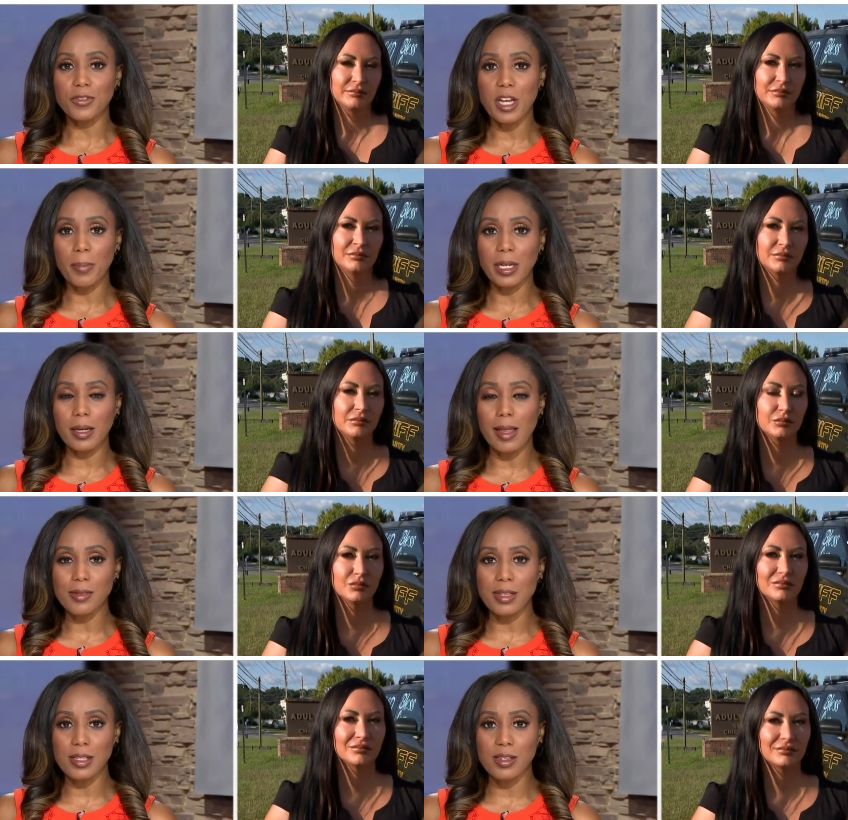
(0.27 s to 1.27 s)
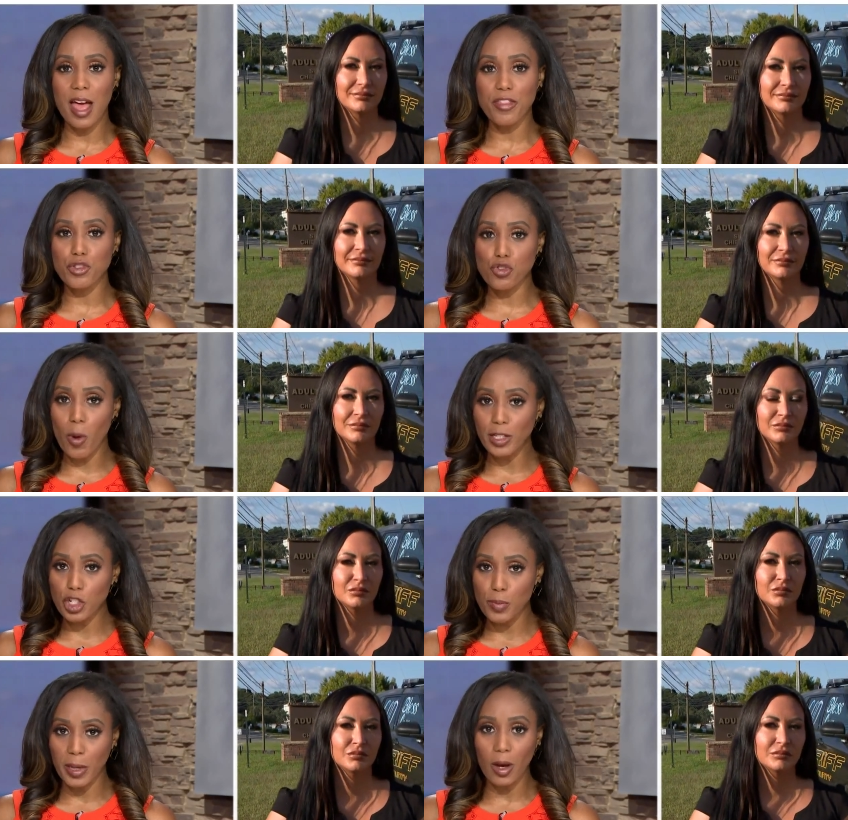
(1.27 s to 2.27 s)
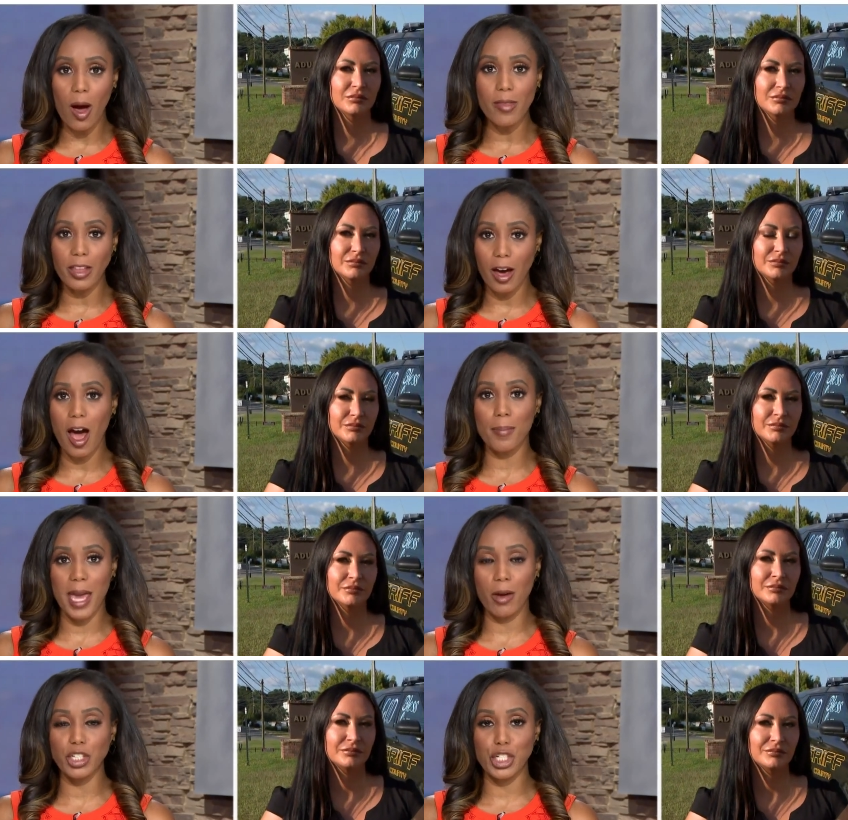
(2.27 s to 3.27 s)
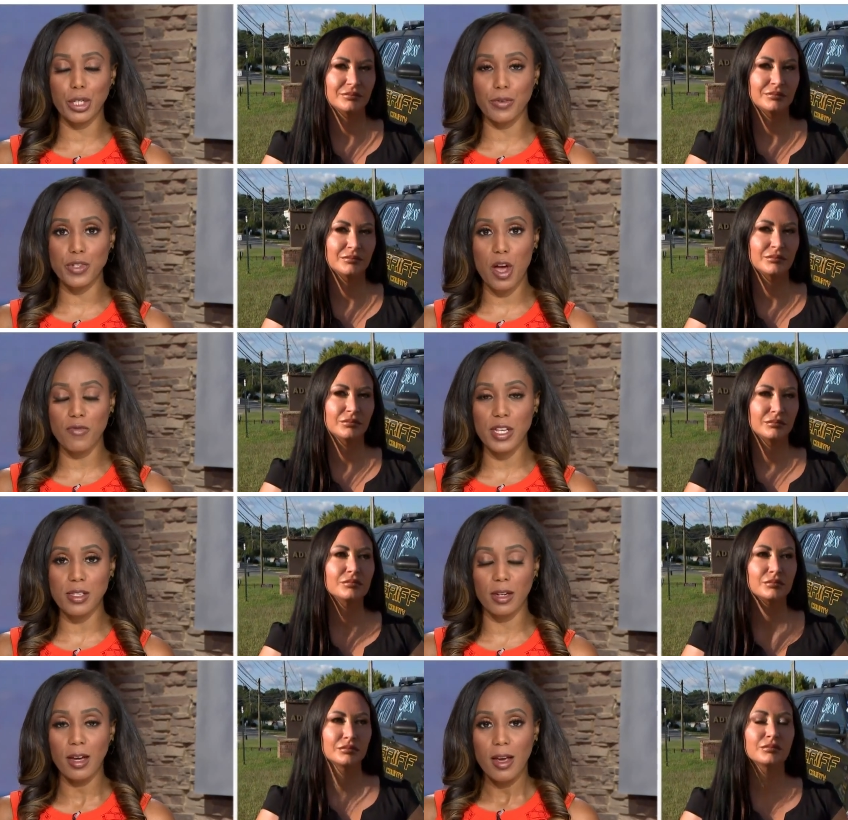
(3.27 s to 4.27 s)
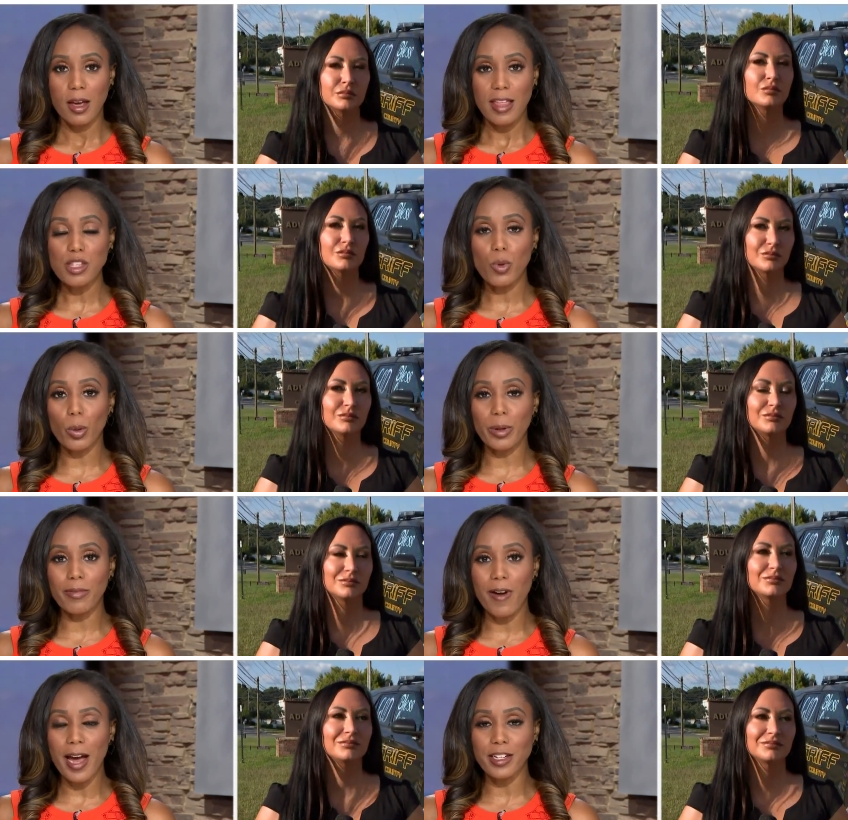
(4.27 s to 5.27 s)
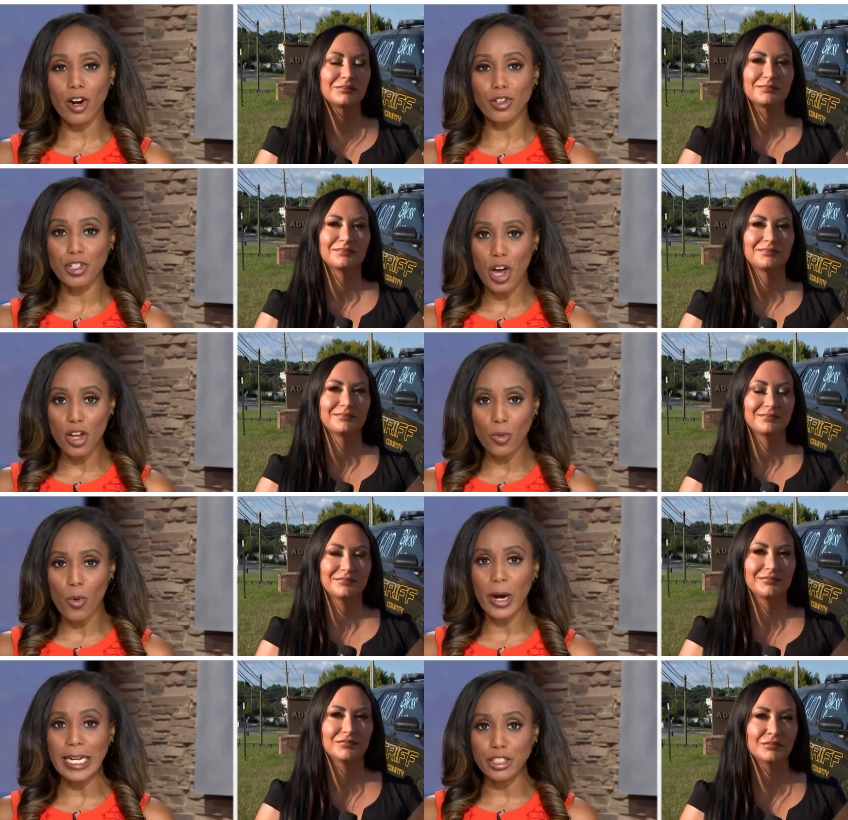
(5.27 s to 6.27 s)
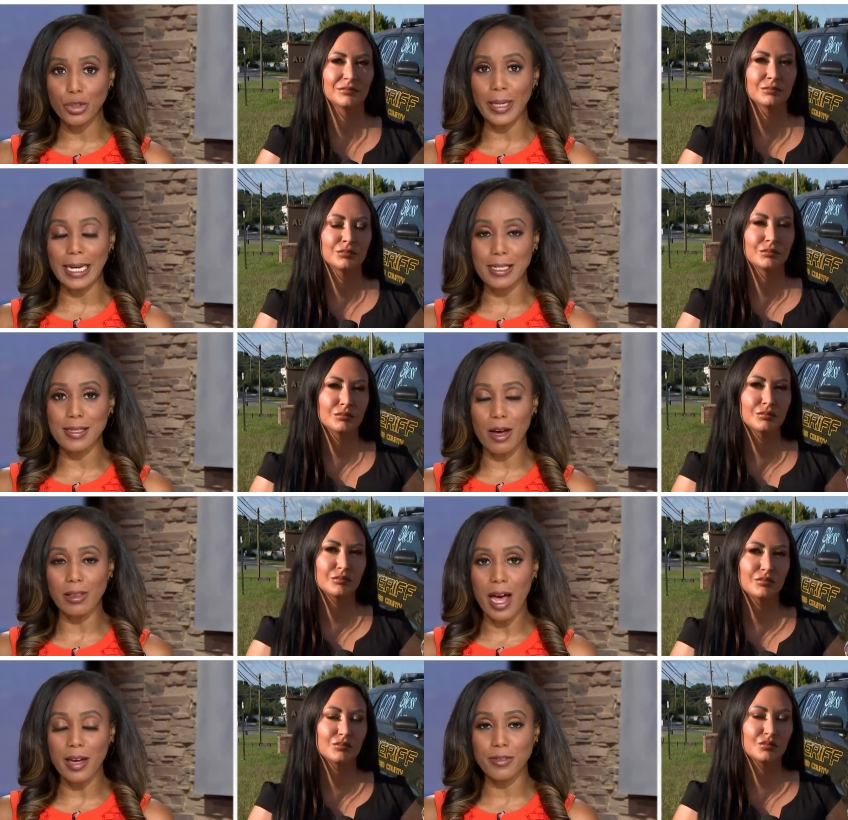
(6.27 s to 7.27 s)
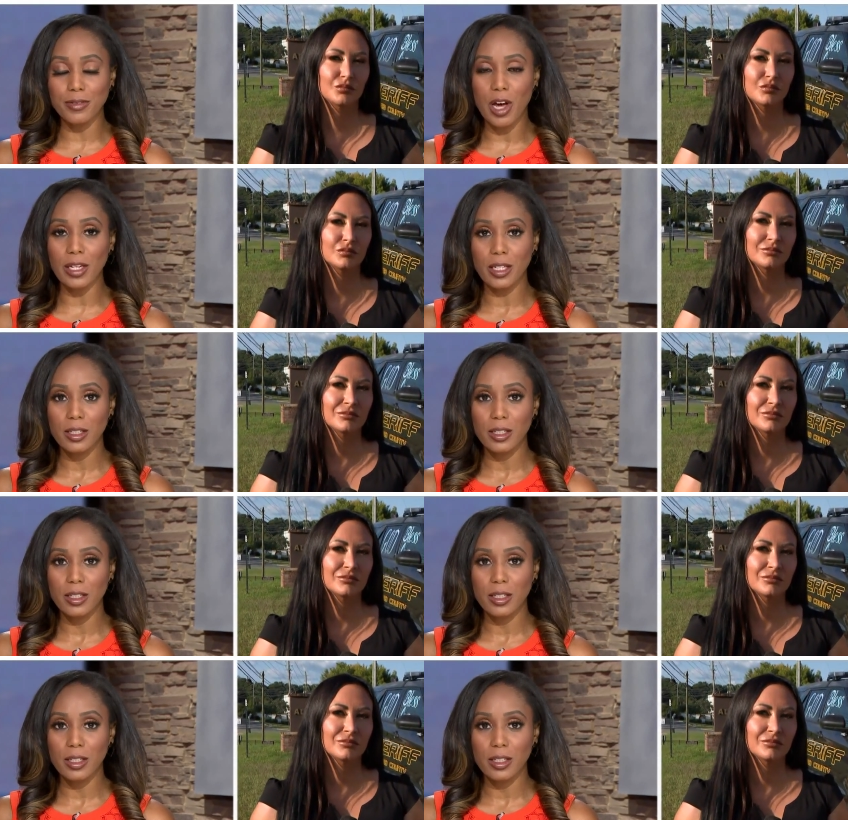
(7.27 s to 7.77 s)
Speaker 1: Deputy Koleski's death stretches beyond the Cobb County Sheriff's Office, and that's where we find our Don Roy joining us now live. Don?